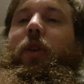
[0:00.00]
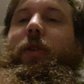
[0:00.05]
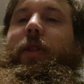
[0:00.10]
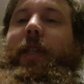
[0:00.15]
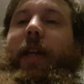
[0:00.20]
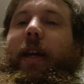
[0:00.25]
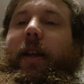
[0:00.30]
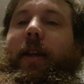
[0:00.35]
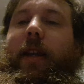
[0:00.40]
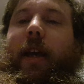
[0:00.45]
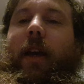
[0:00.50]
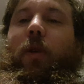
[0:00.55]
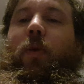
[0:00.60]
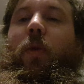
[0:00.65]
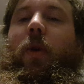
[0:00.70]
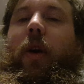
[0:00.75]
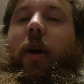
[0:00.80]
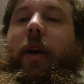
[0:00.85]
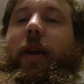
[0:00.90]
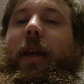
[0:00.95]
on technique
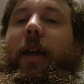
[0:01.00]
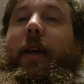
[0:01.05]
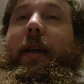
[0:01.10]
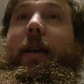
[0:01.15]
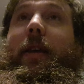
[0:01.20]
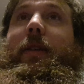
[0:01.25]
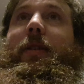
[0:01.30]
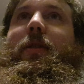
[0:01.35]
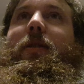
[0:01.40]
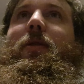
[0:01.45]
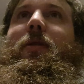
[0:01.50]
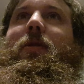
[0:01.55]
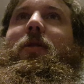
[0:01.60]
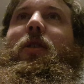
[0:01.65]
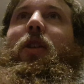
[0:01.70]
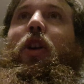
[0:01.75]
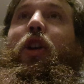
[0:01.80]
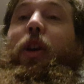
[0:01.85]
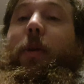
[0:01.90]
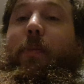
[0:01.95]
work is,
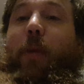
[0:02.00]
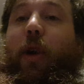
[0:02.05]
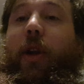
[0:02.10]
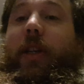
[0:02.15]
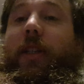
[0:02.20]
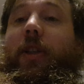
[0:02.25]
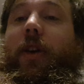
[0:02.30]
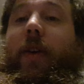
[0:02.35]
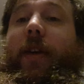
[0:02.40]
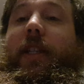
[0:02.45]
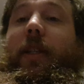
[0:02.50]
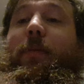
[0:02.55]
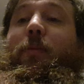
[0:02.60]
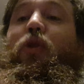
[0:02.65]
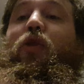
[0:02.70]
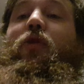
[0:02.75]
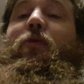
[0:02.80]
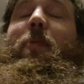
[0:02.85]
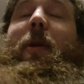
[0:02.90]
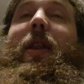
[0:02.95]
your body's going to
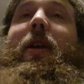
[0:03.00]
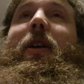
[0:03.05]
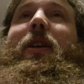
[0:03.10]
move better.